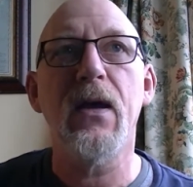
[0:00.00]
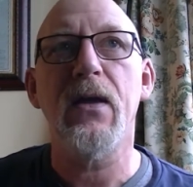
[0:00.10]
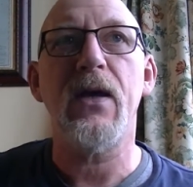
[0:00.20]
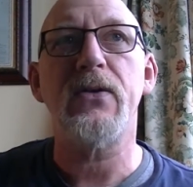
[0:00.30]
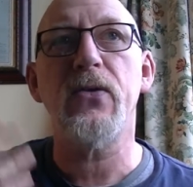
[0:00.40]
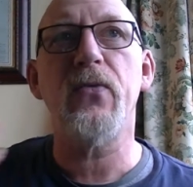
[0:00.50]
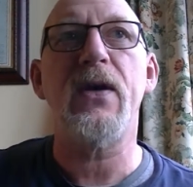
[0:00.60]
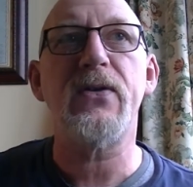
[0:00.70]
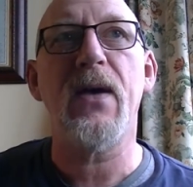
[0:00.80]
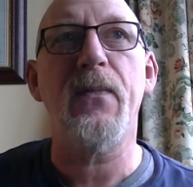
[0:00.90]
there's
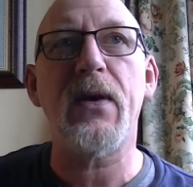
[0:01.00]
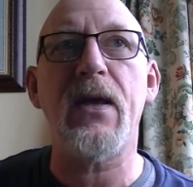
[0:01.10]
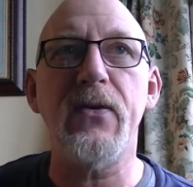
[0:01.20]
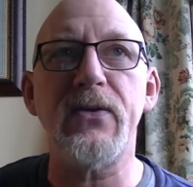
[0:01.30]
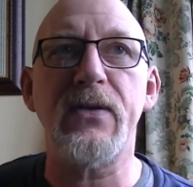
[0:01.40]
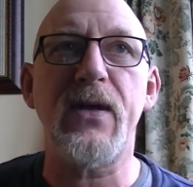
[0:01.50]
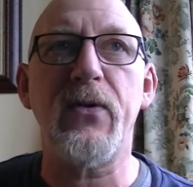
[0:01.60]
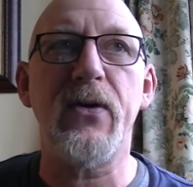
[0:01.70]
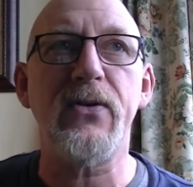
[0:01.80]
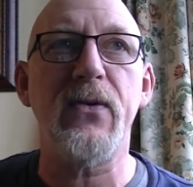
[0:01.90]
always somebody who says, I'm
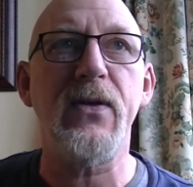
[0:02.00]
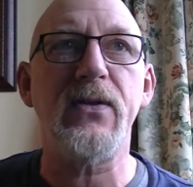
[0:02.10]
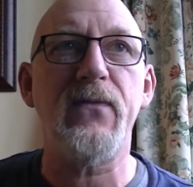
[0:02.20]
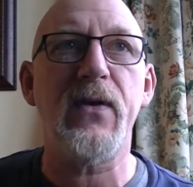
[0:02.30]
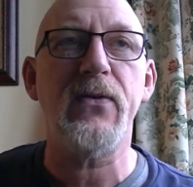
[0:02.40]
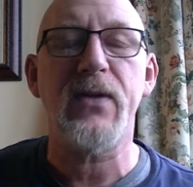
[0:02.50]
going to do interviews.